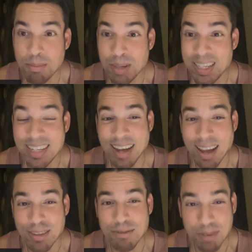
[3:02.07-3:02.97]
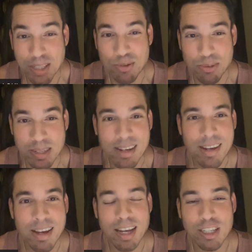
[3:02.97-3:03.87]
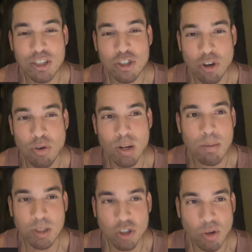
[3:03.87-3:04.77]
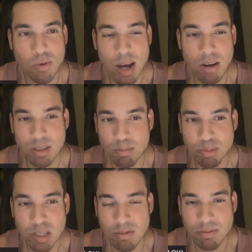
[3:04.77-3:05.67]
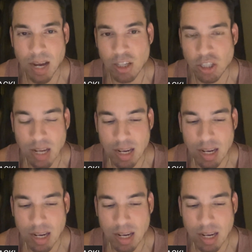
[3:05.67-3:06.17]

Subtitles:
But he got the victory, and he showed up and showed out in impressive fashion.